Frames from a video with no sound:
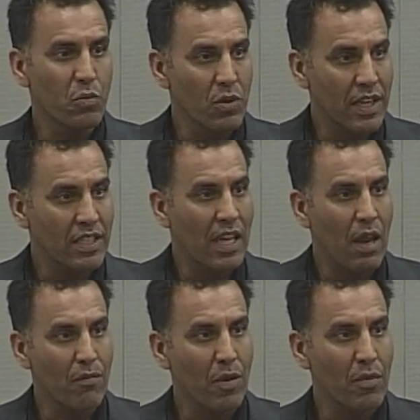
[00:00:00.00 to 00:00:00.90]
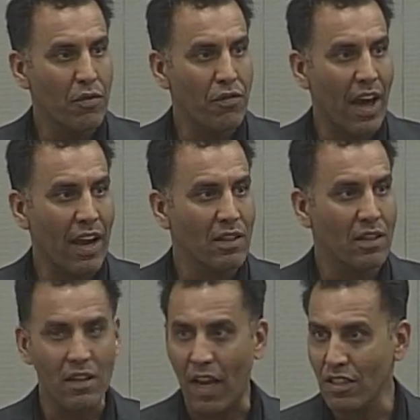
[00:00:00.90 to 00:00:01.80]
It came from the
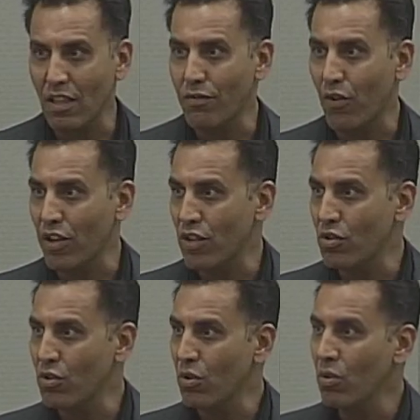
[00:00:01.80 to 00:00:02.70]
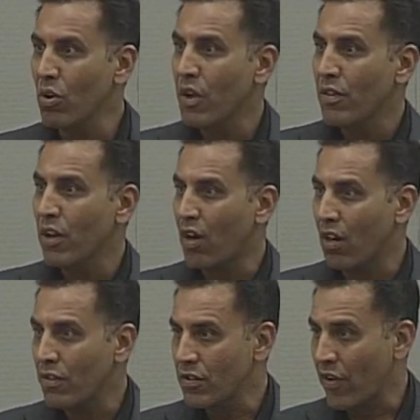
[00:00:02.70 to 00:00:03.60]
fact that in 1942,
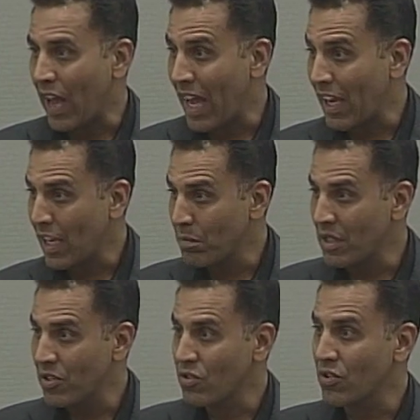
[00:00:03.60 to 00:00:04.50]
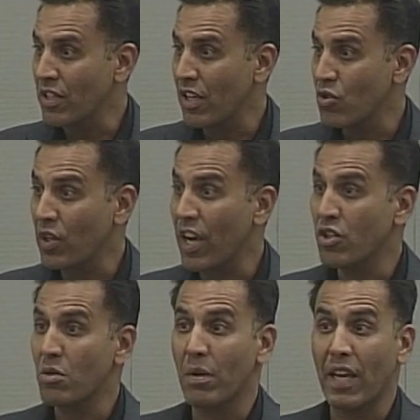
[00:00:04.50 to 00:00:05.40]
the Conference for Allied Ministers in
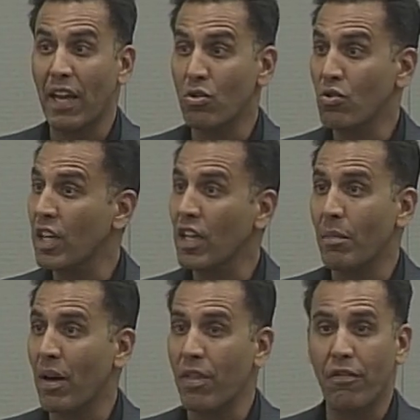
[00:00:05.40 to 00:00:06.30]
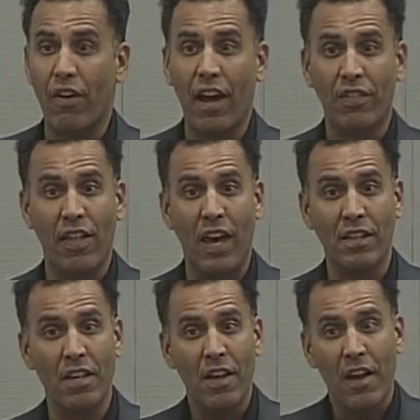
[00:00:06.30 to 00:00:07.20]
Education began to think about the
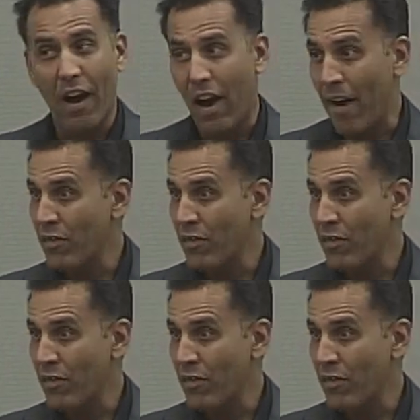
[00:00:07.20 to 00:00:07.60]
fact that